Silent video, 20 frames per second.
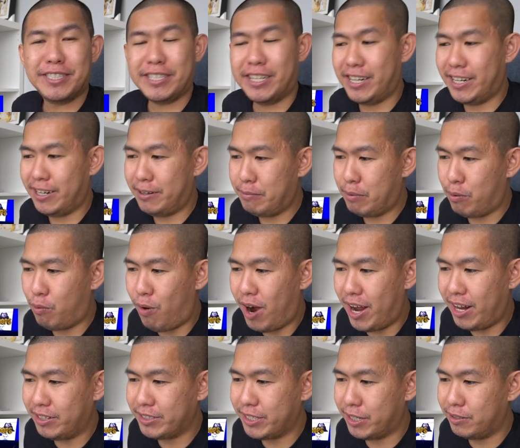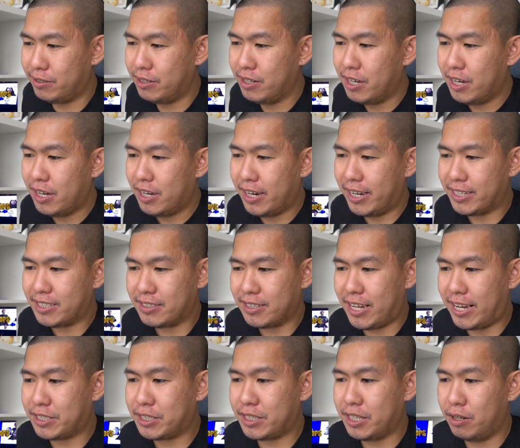seen him in a while though. That's a
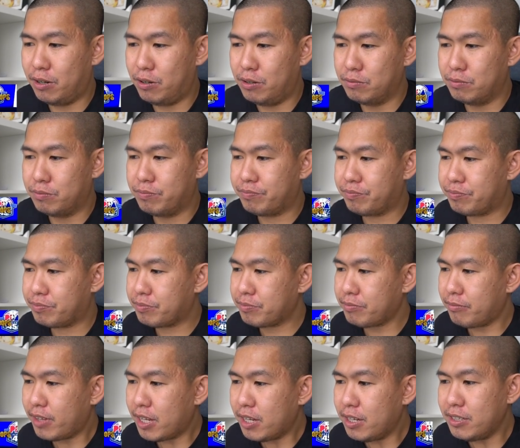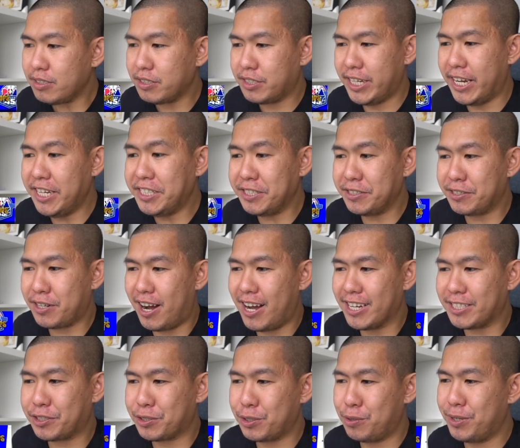nice steal. Oh, Jason
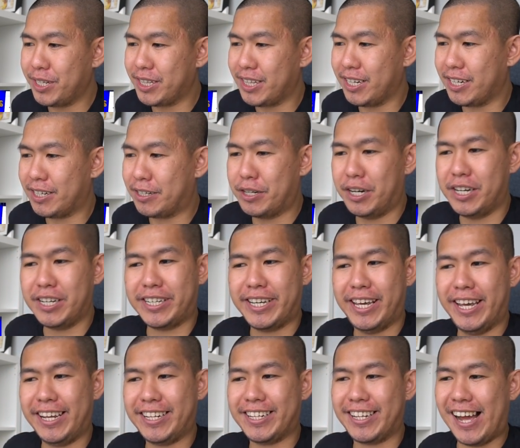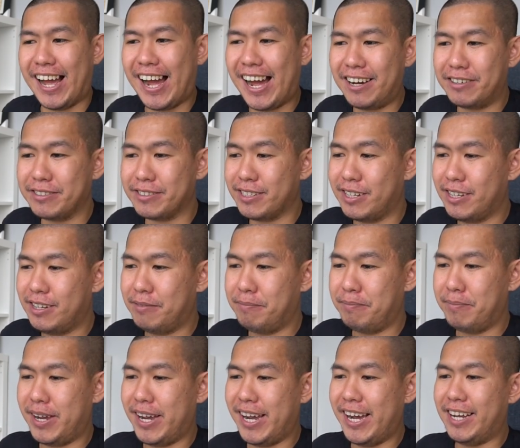Castro with a good kick out.
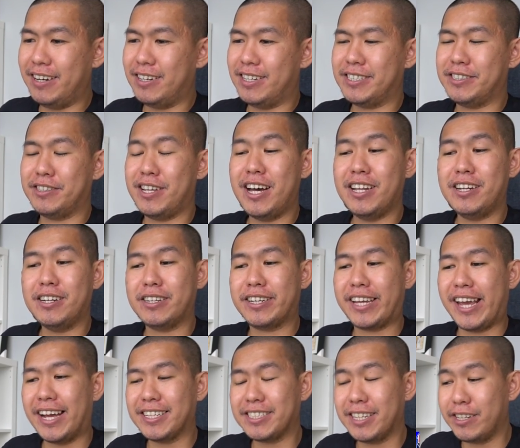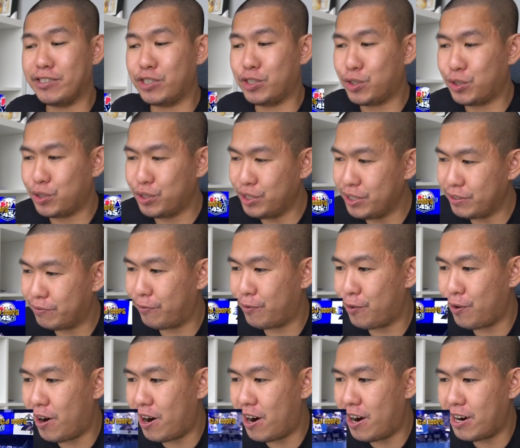Man, another catch and shoot
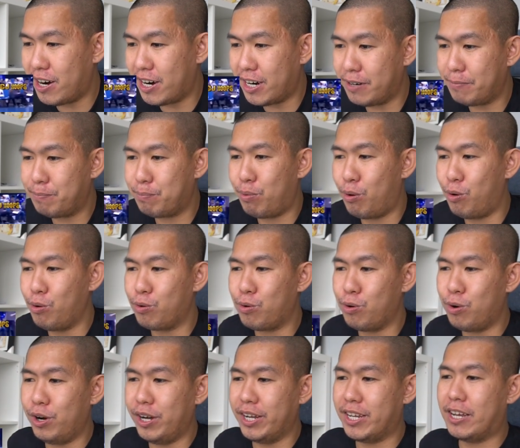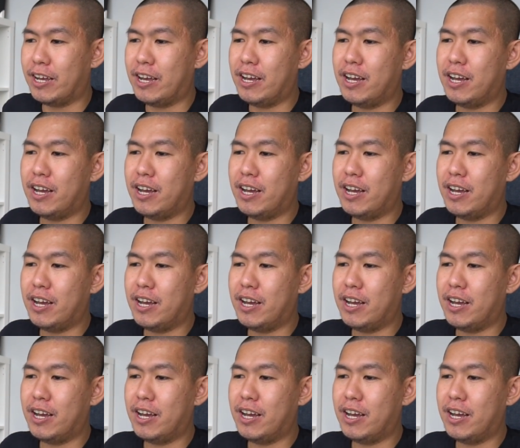for R Pogoy.